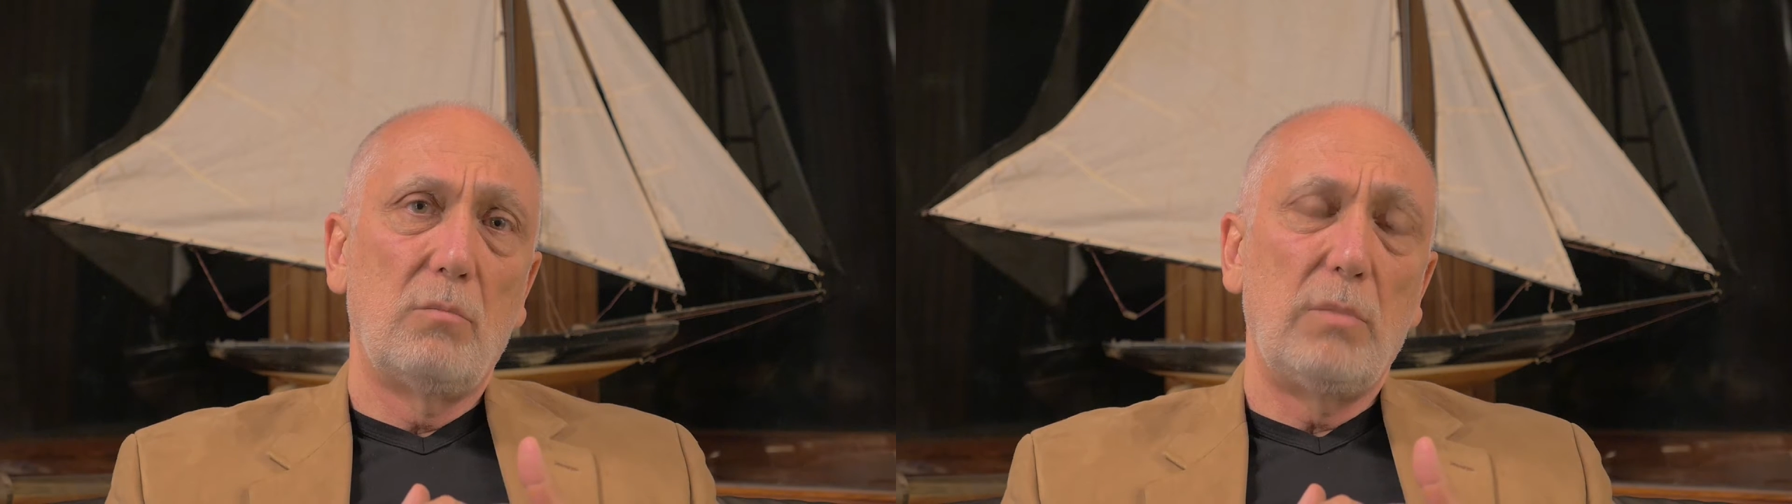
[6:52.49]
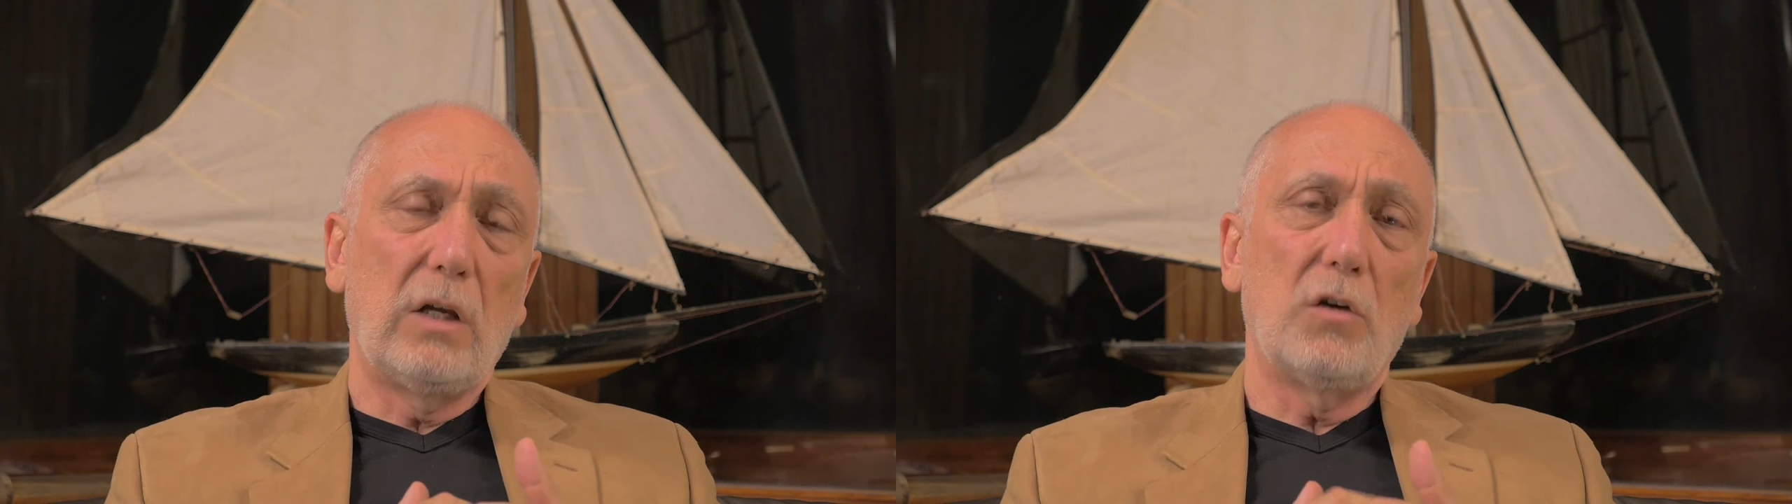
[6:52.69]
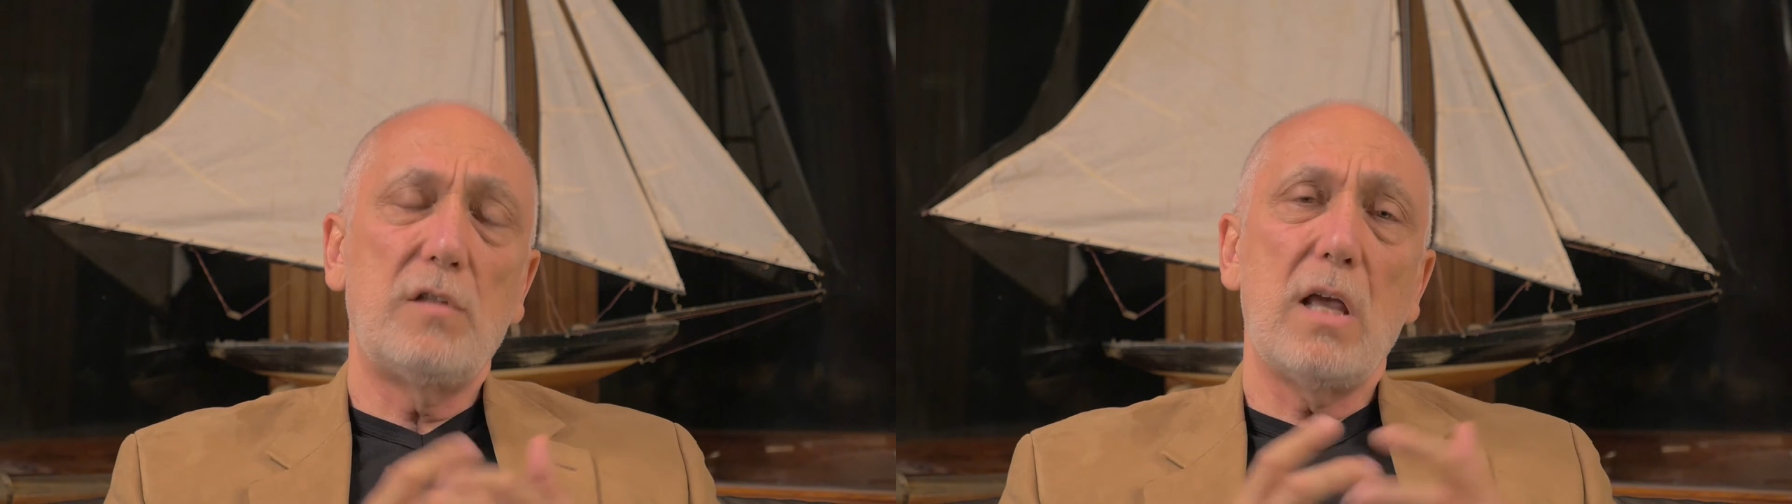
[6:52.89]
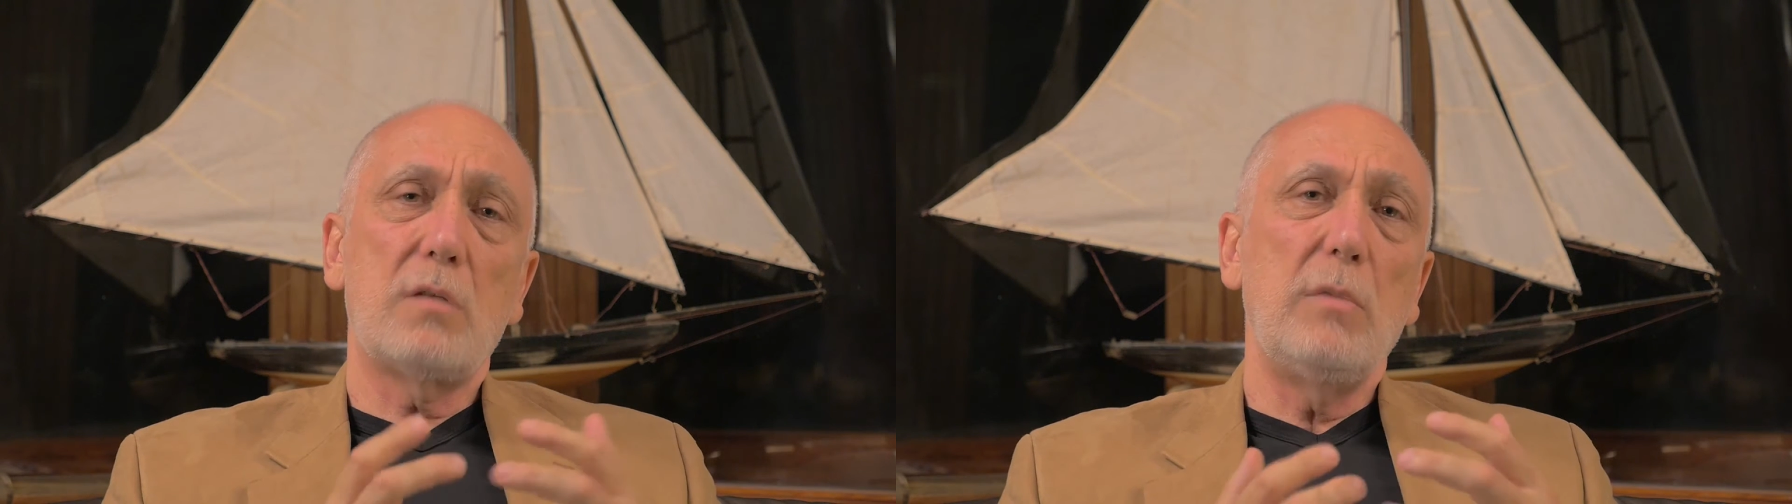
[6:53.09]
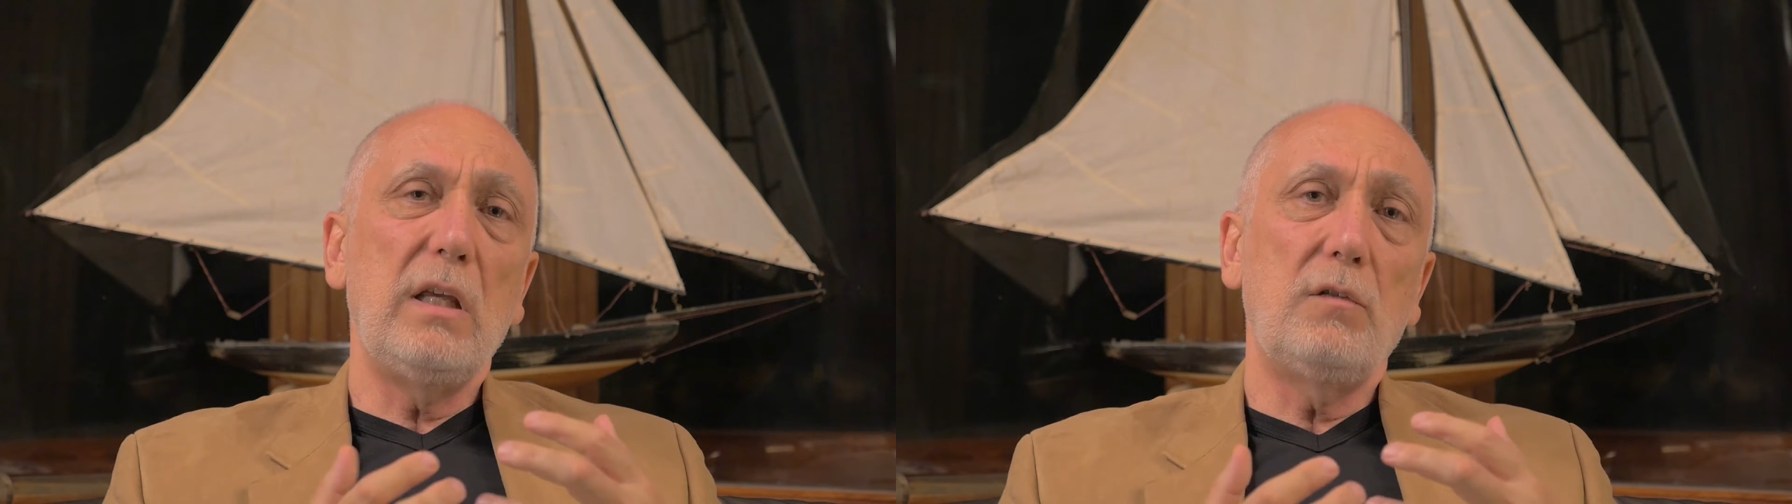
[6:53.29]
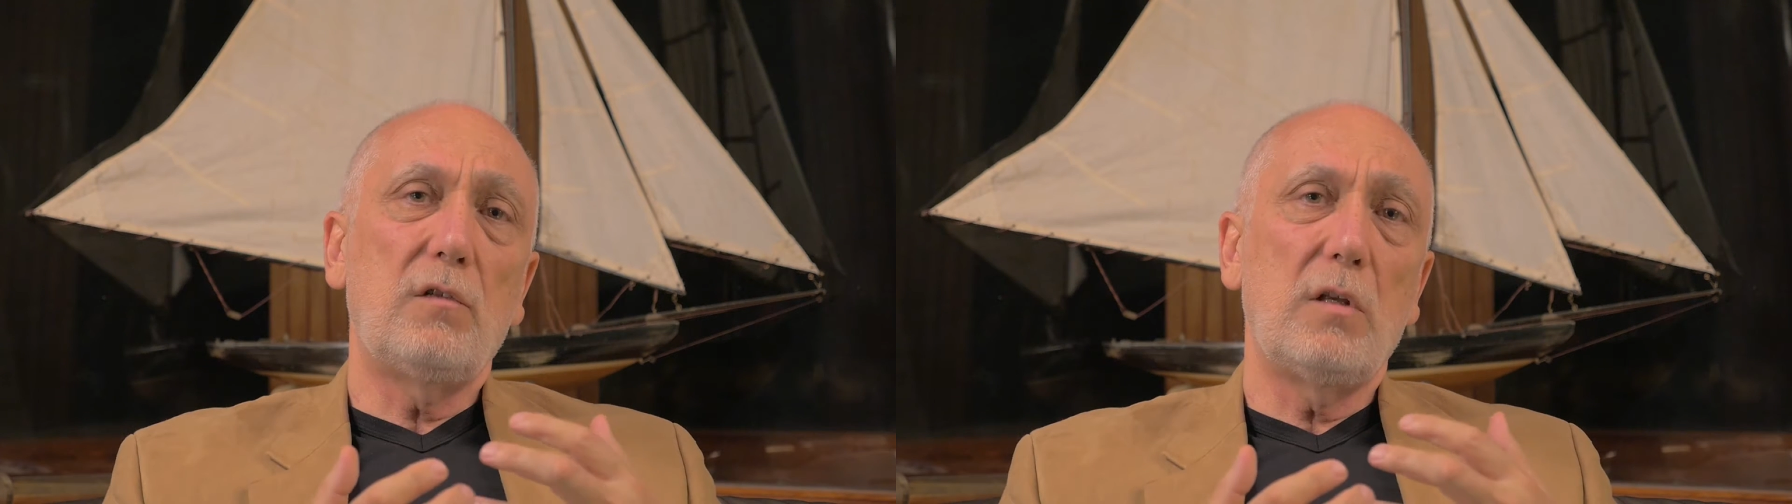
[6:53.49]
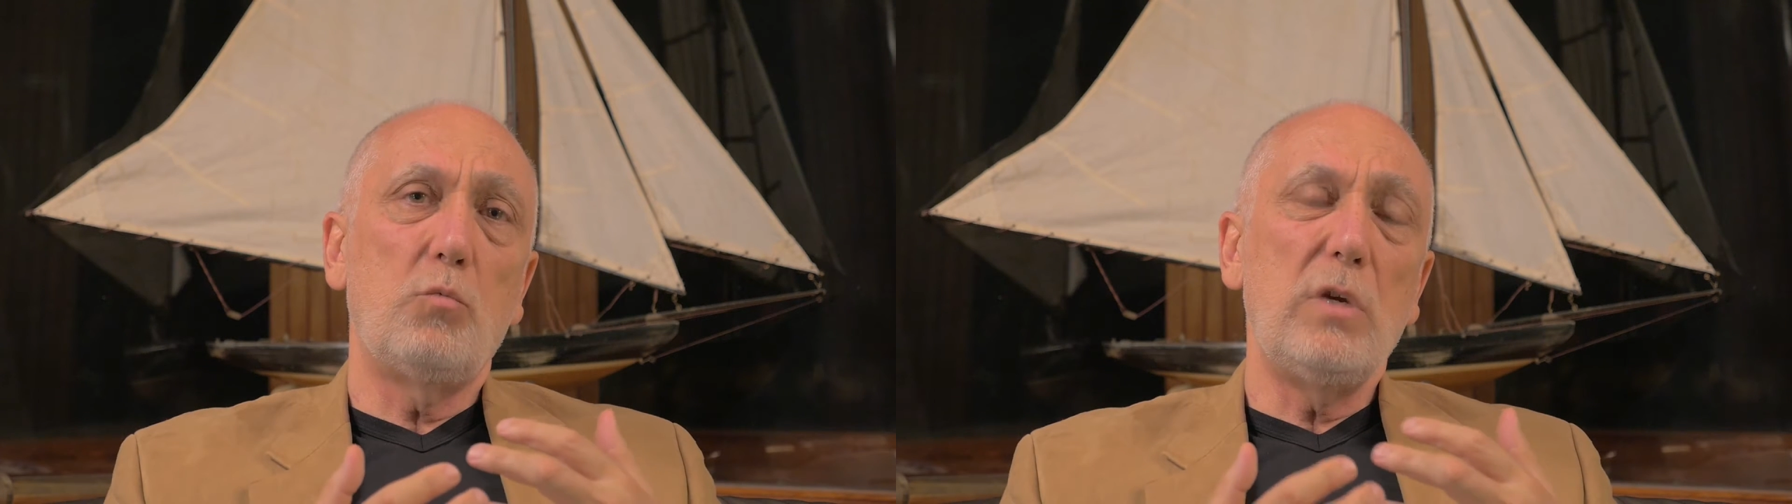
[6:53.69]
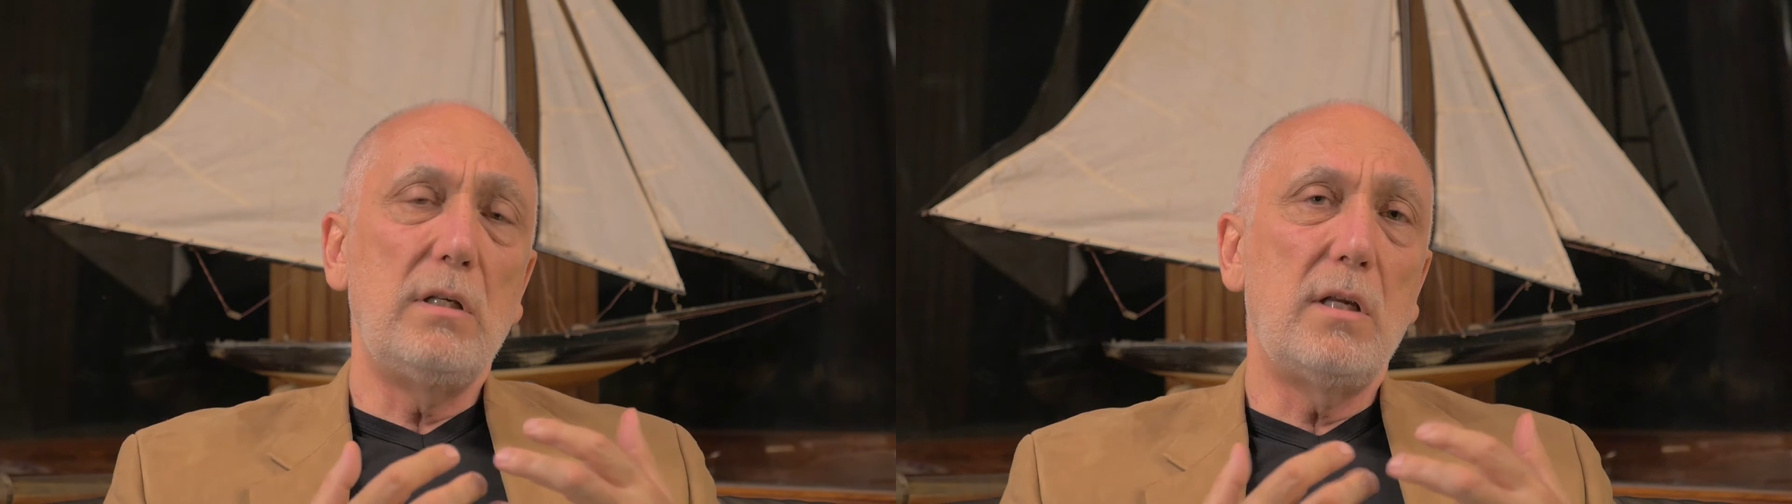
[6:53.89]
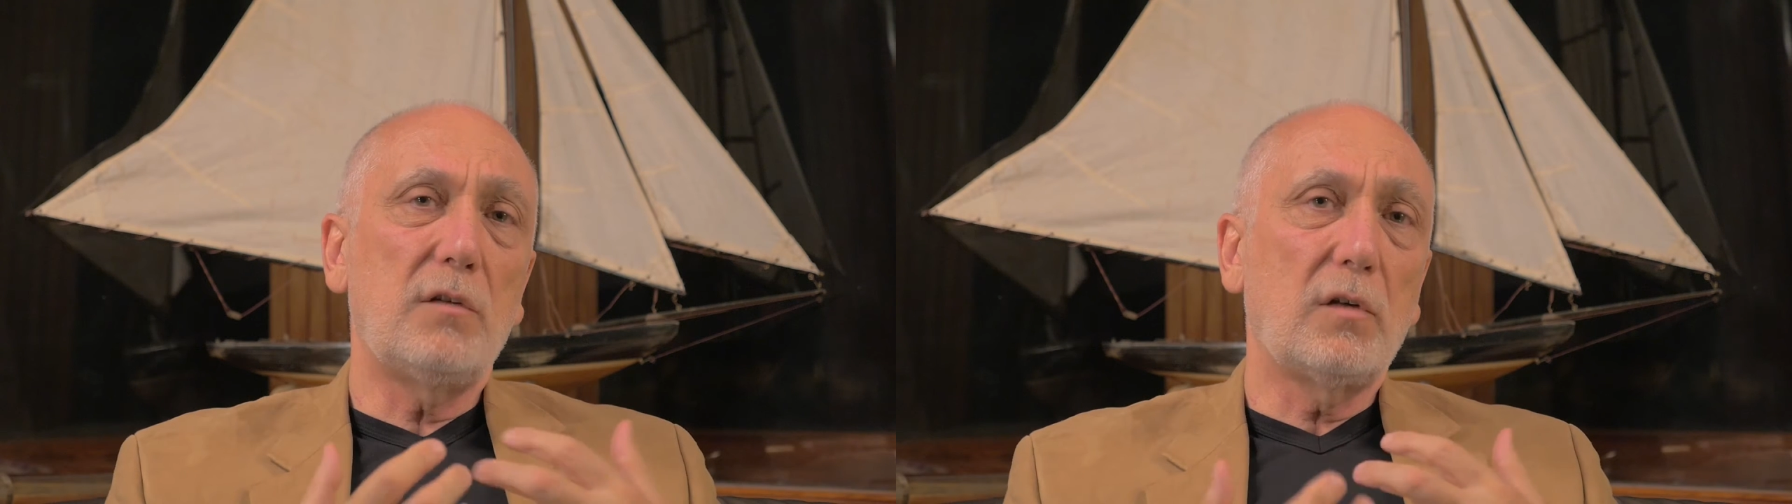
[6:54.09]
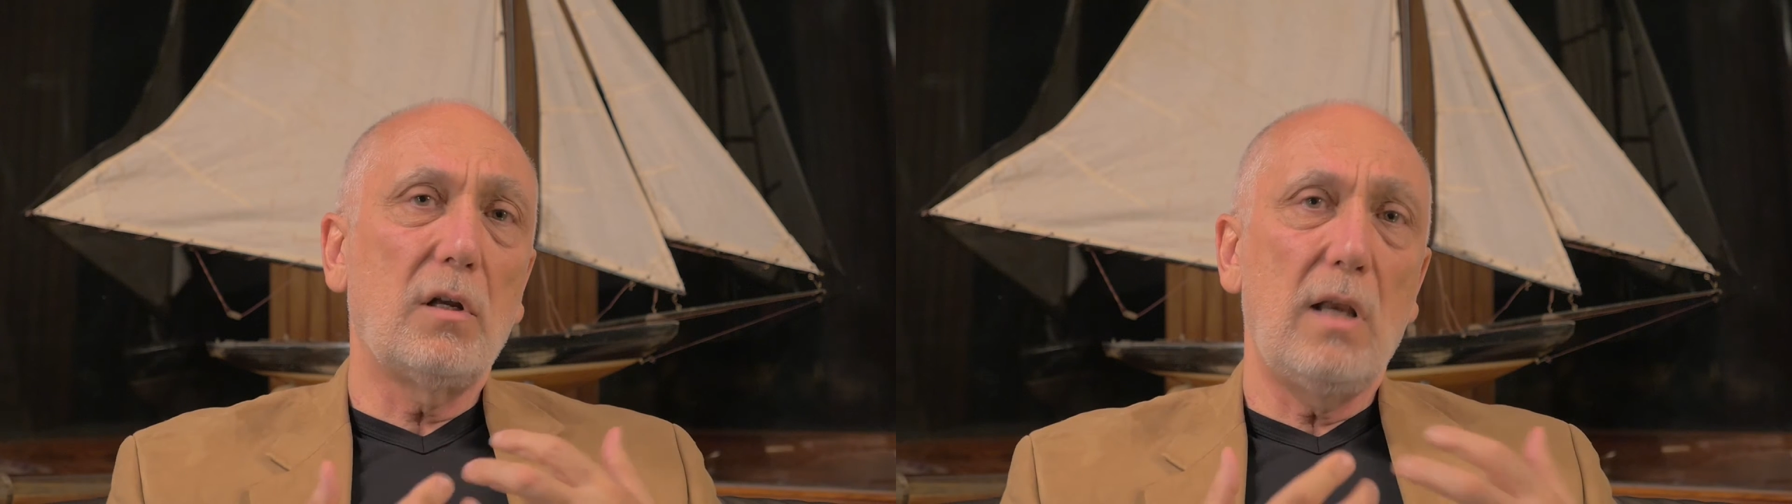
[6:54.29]
Because that means that we
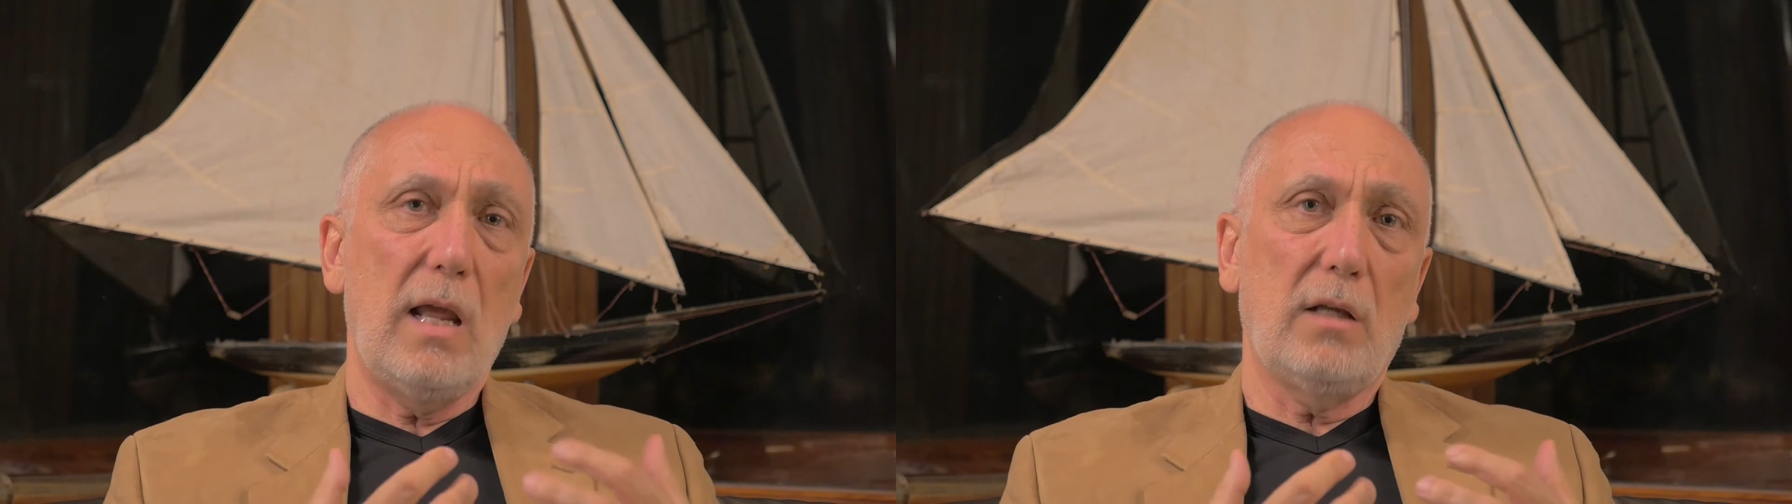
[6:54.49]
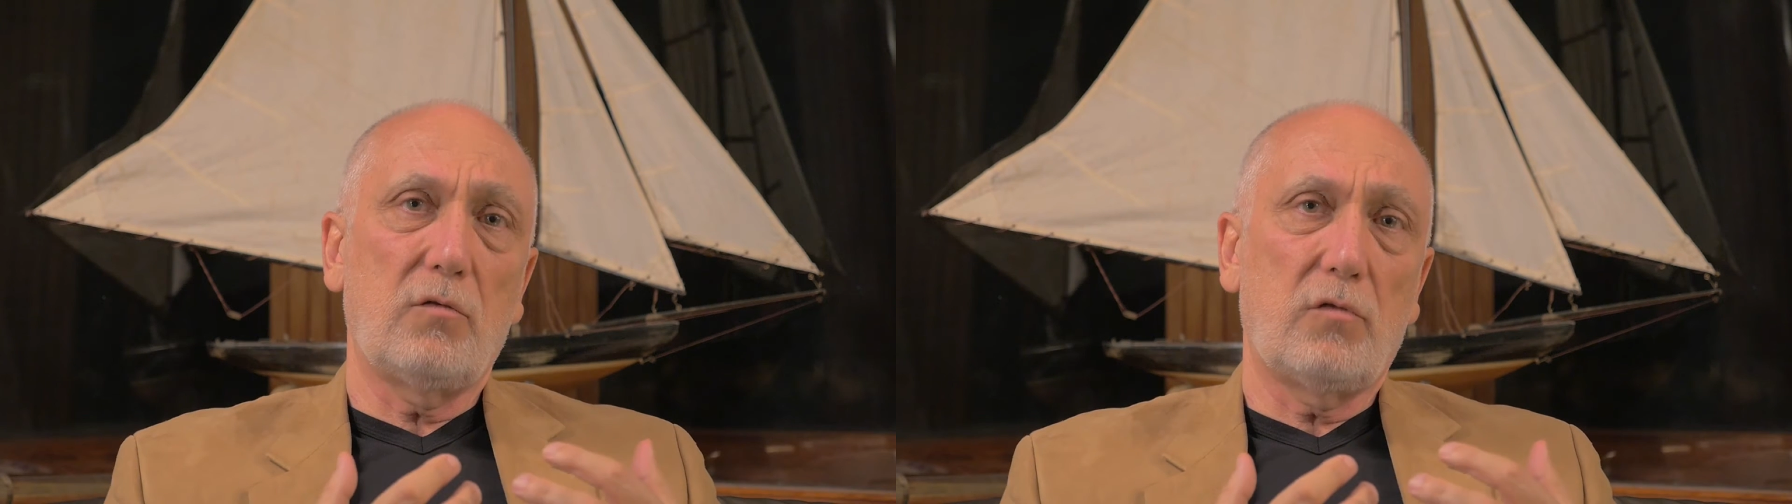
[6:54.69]
disconnect